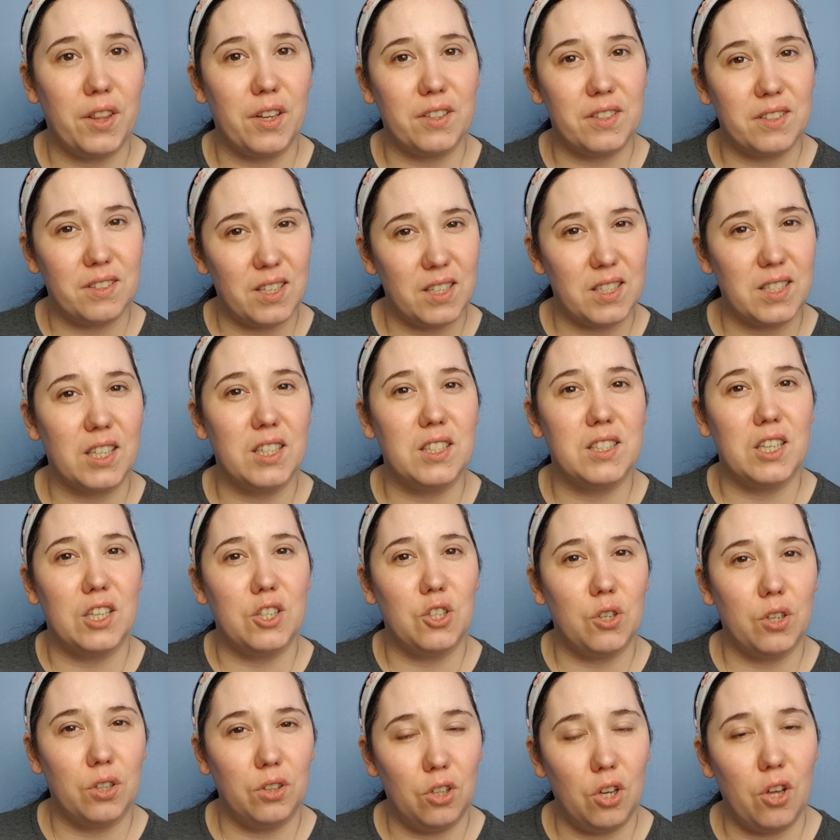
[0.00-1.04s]
they're
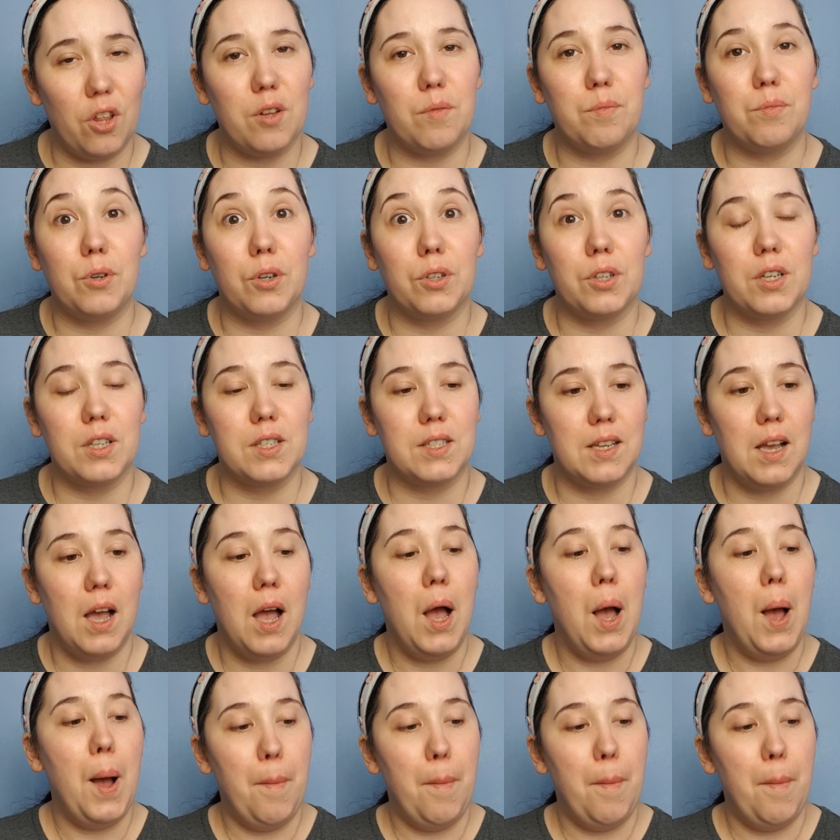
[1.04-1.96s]
discontinuing a lot of their products,